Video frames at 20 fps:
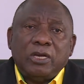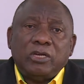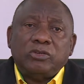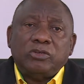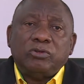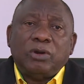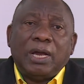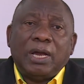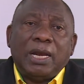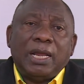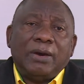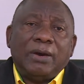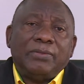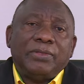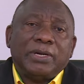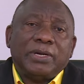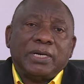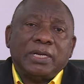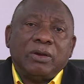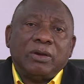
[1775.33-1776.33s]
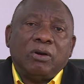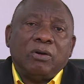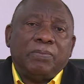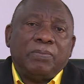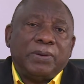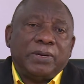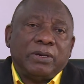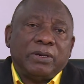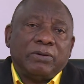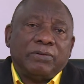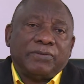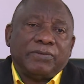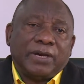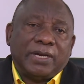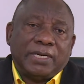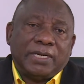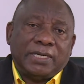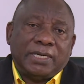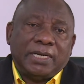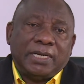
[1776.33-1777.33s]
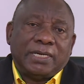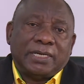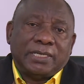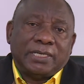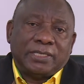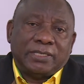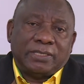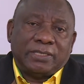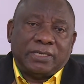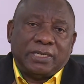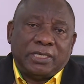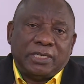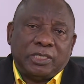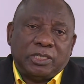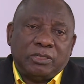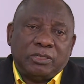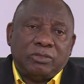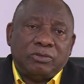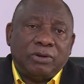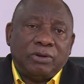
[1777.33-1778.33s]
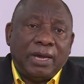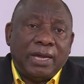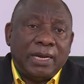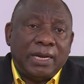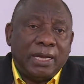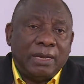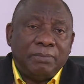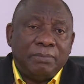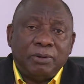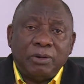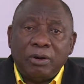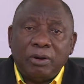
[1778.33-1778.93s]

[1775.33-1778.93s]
to allow the reopening of candidate registration to enable